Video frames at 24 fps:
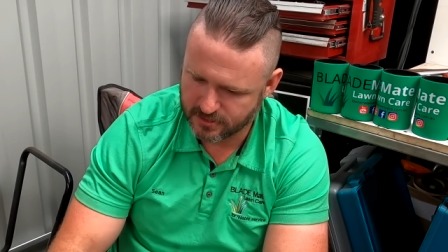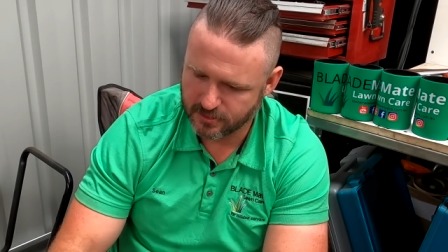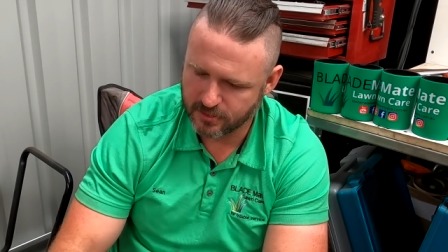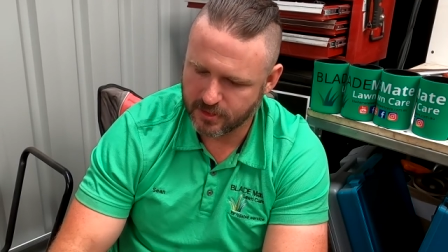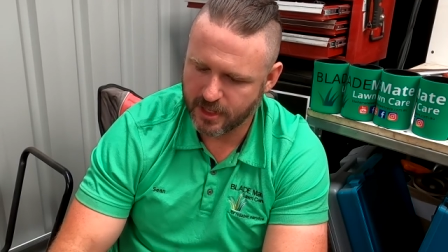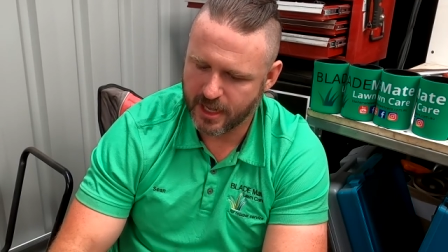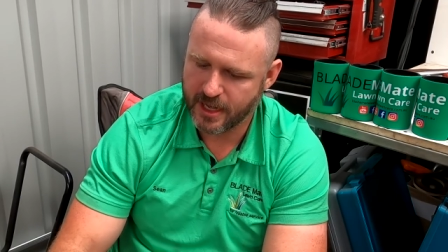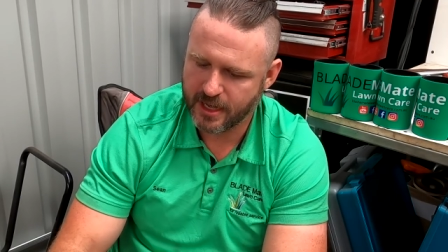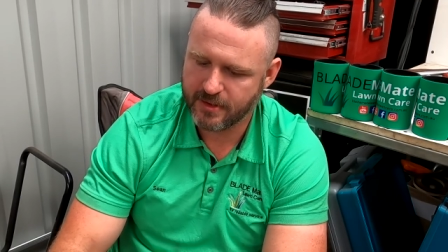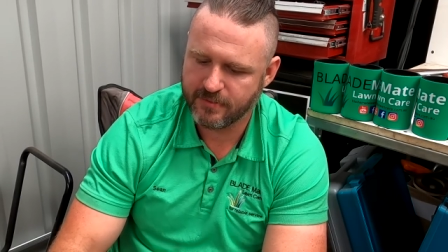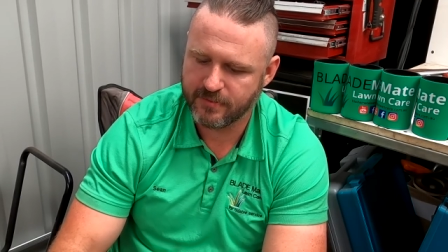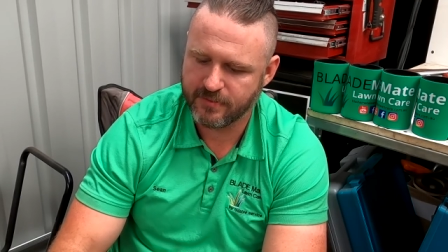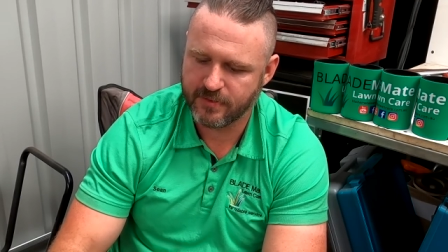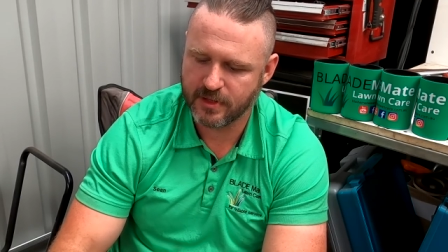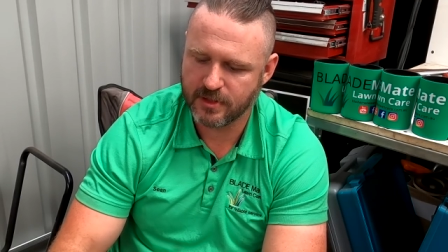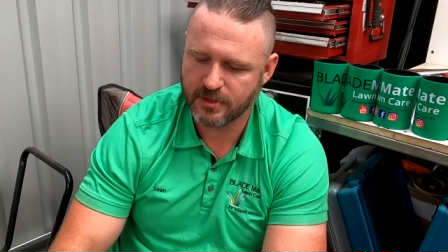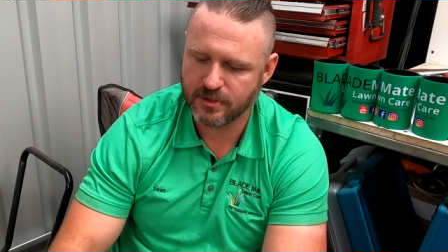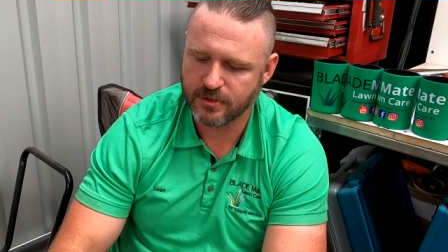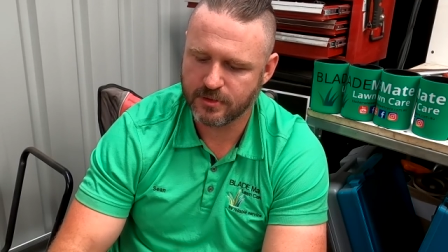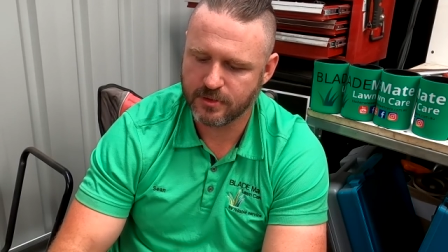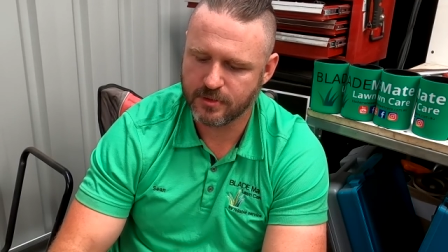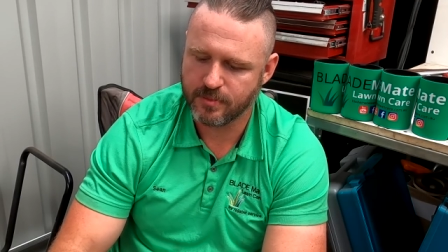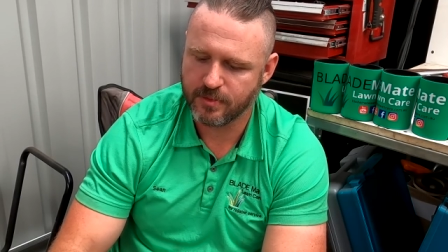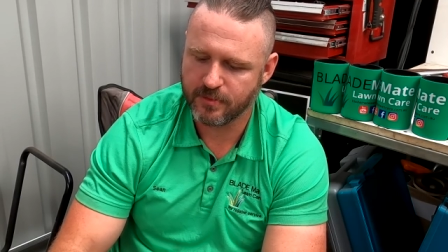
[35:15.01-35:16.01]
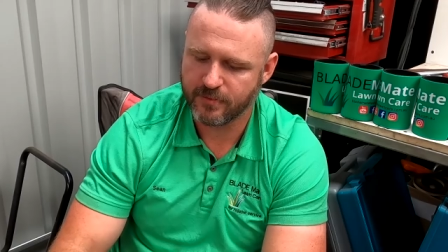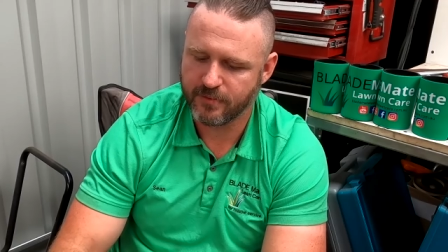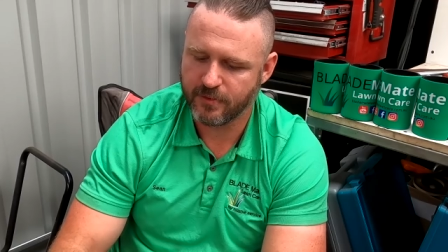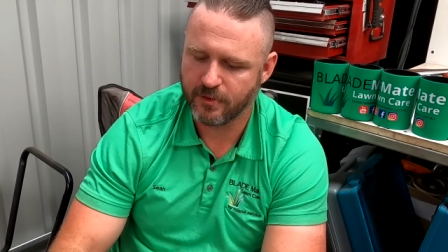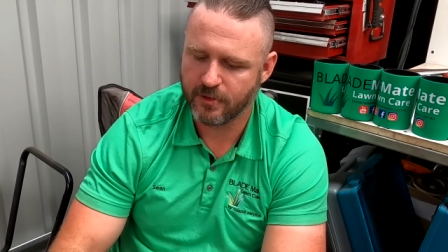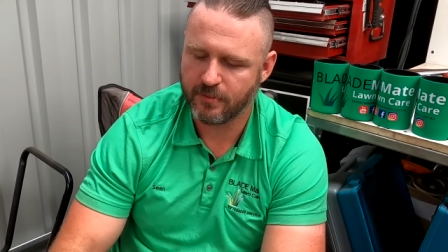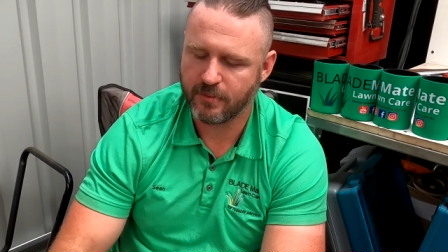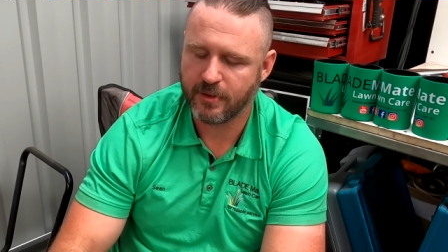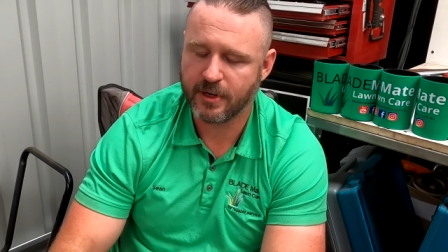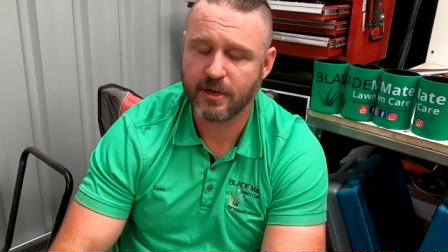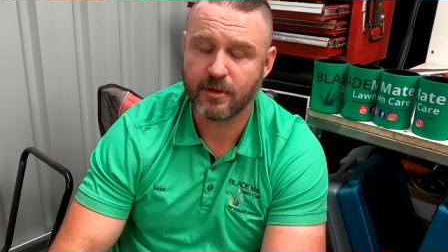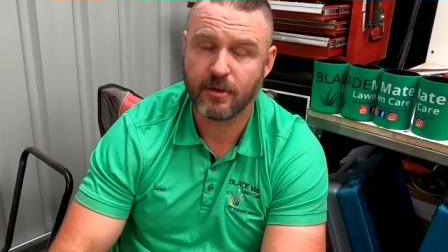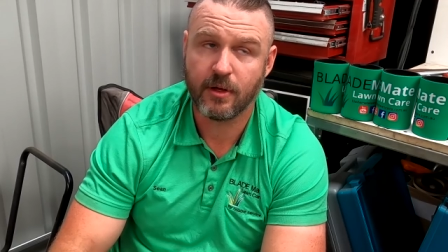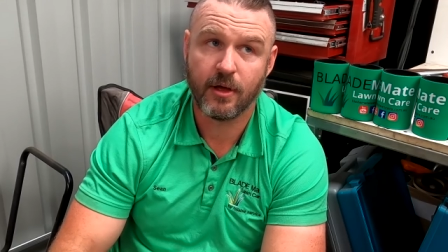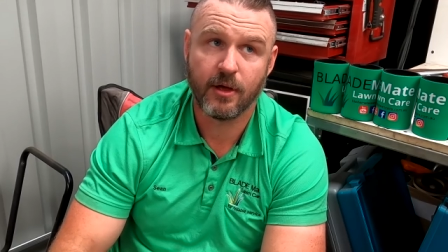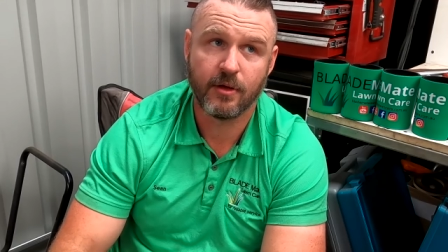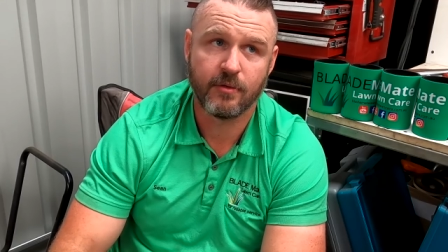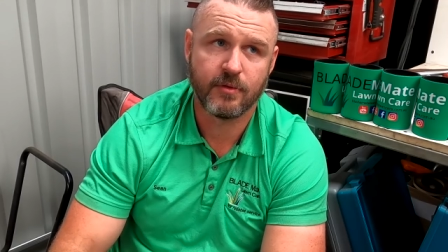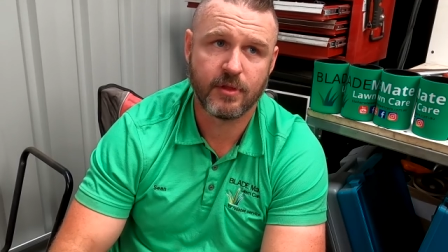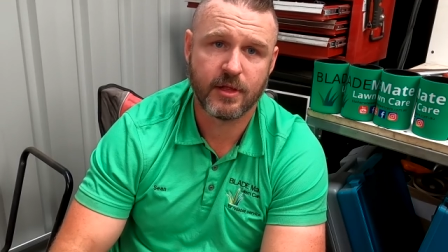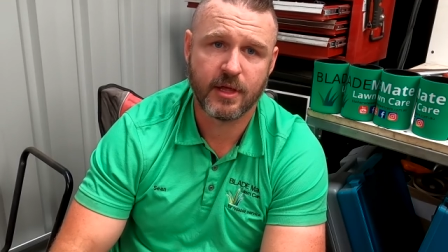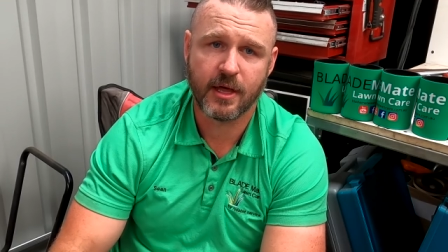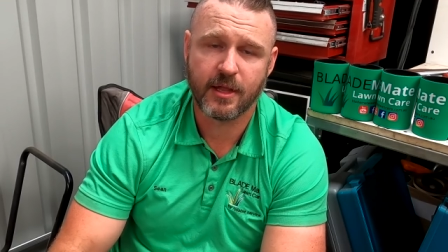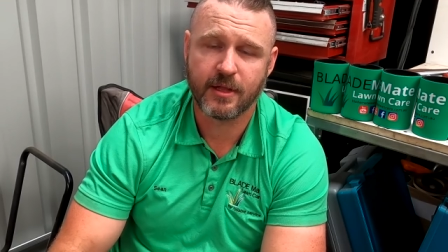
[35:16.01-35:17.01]
do you have and do you prefer one
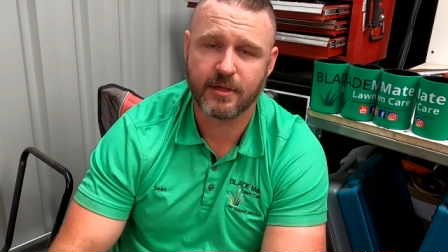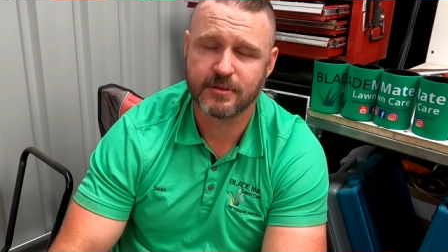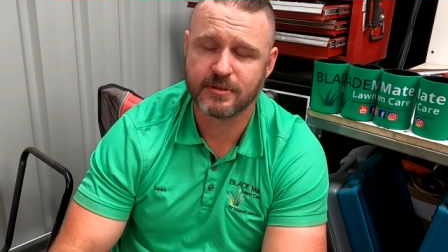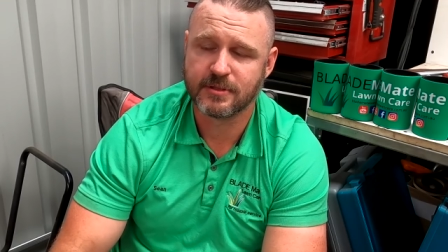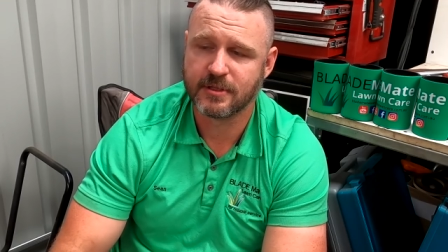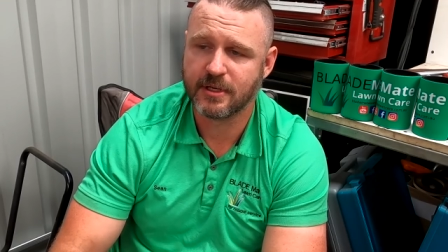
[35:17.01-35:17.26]
over the other?